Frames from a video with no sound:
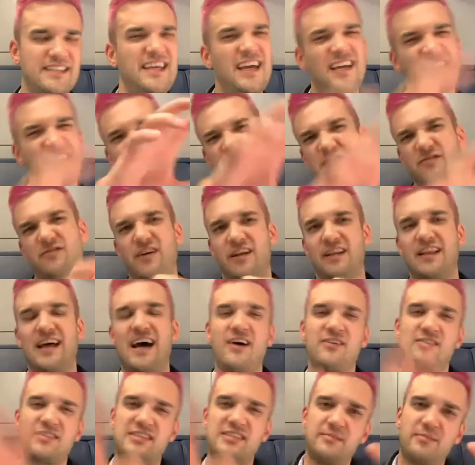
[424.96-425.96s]
this fill
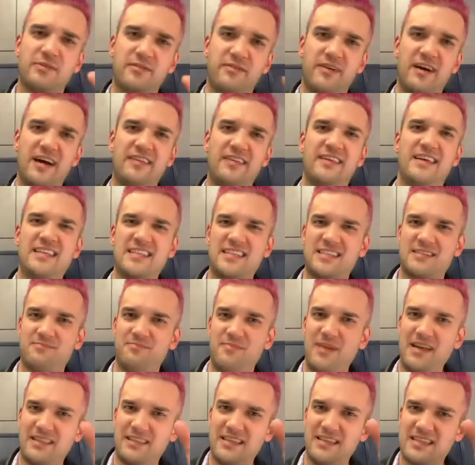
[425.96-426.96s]
out, simplify this,
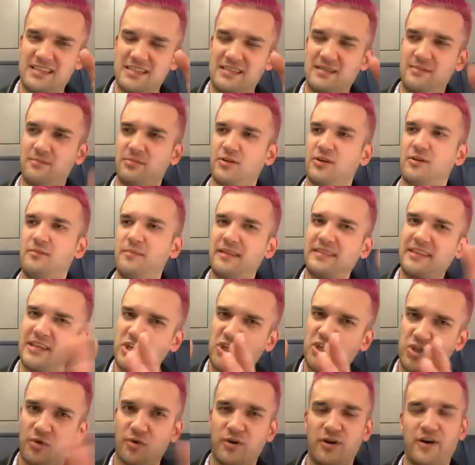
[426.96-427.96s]
make this simpler, make this
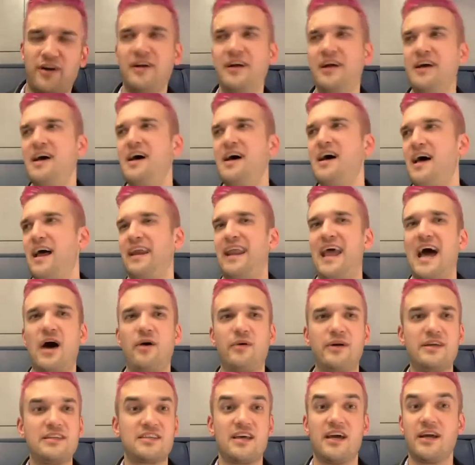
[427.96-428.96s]
shorter. And now
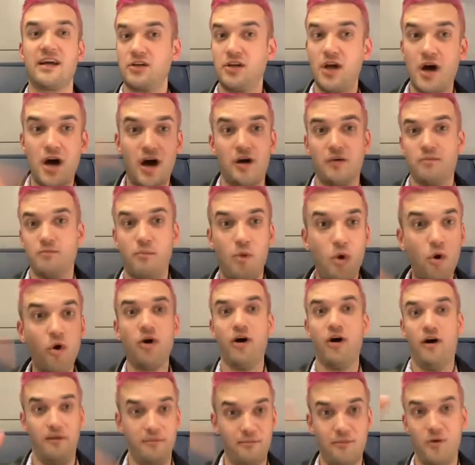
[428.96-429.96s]
he's like, no,
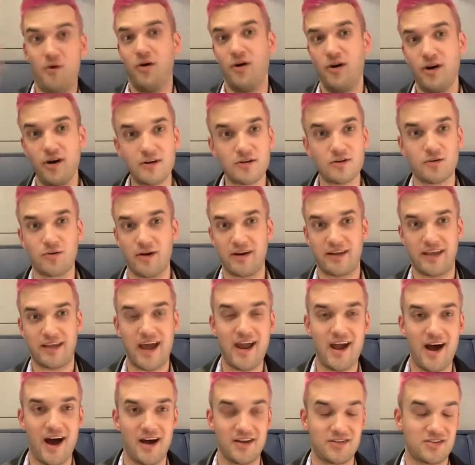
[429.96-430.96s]
more
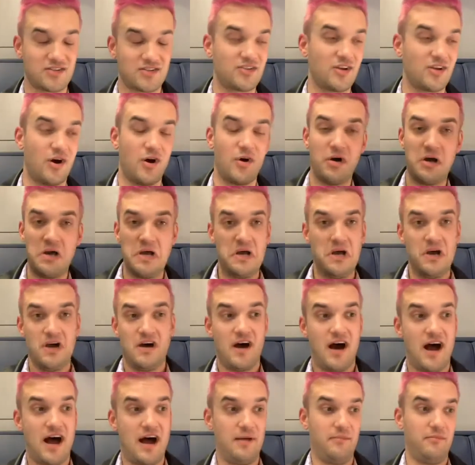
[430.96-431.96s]
chaos. So
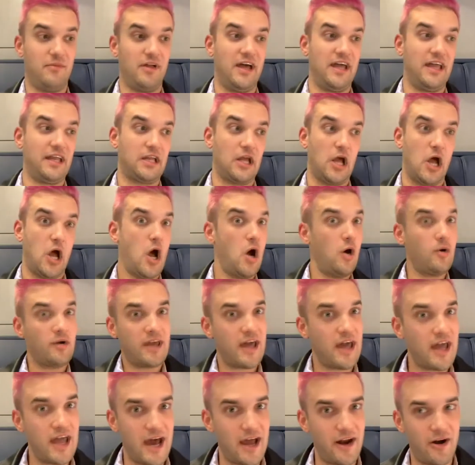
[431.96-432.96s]
I'm like,
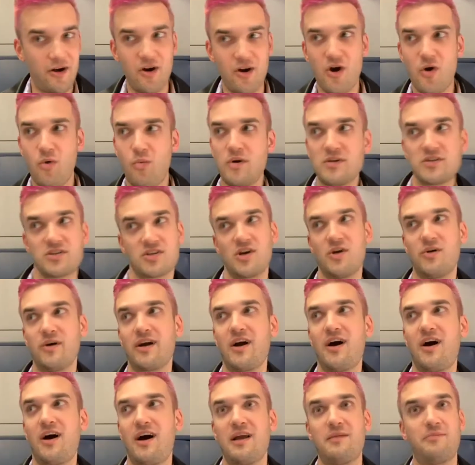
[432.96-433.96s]
okay, I don't know what's going
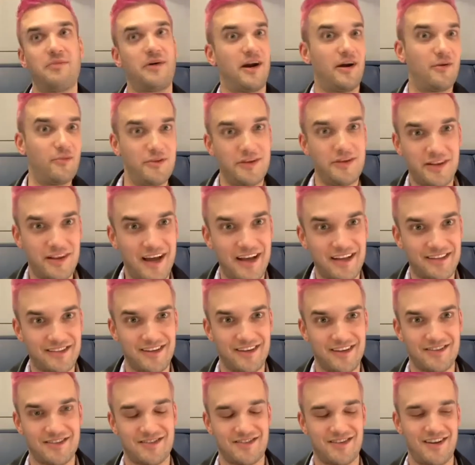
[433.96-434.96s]
on, but I really like
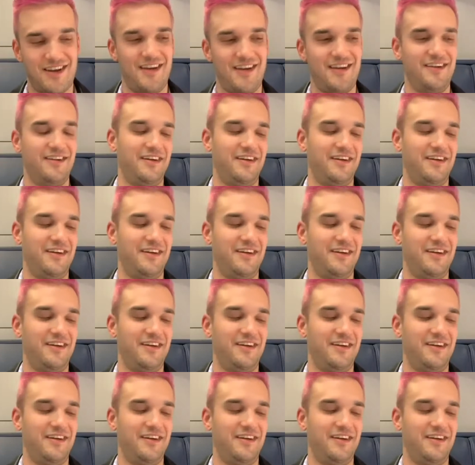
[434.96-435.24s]
this. And